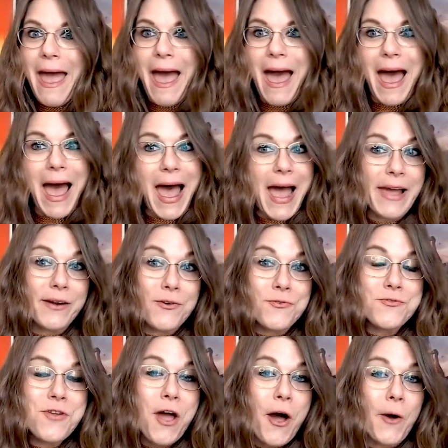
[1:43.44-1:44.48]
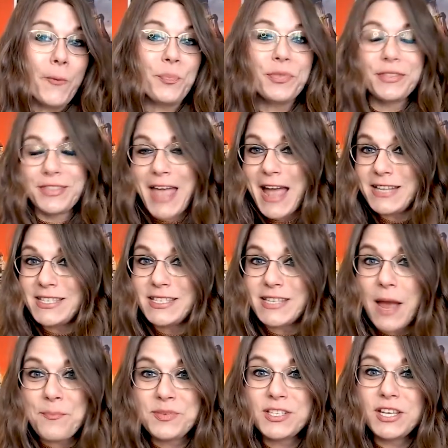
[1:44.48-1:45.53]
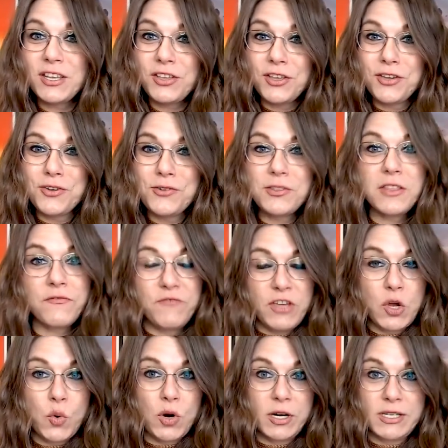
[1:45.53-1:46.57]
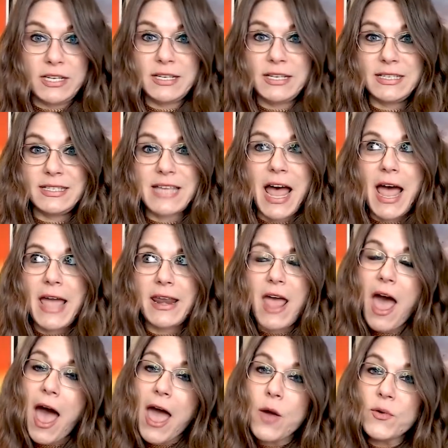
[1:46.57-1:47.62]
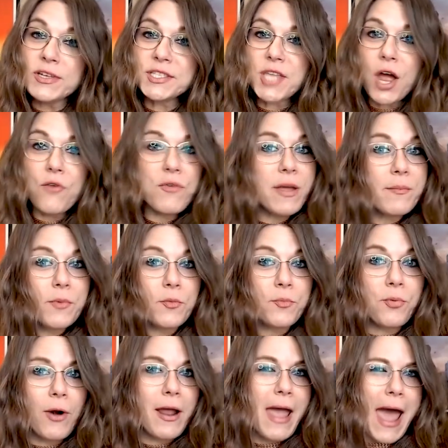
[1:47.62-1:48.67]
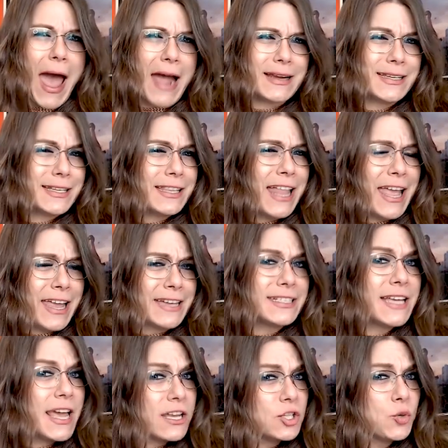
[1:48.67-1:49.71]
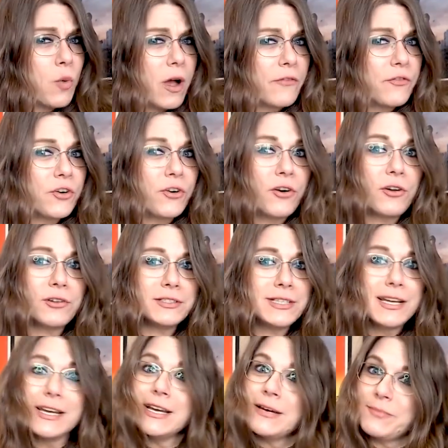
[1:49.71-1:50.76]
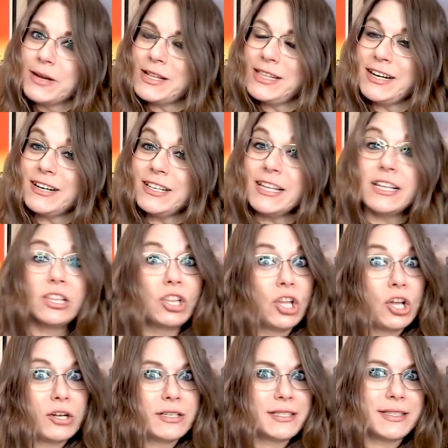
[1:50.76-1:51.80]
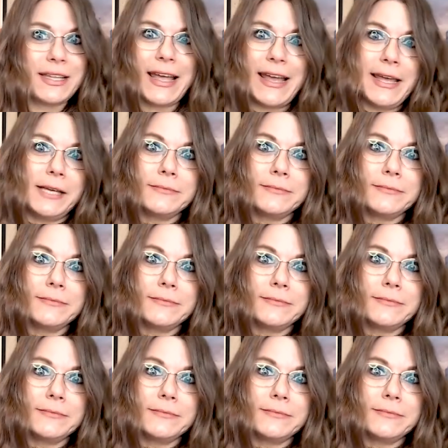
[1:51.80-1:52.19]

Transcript: I don't know. That's up to you, the viewer, to decide. I always thought Rainbow Brite acted like a 10, 12 year old, but clearly looks like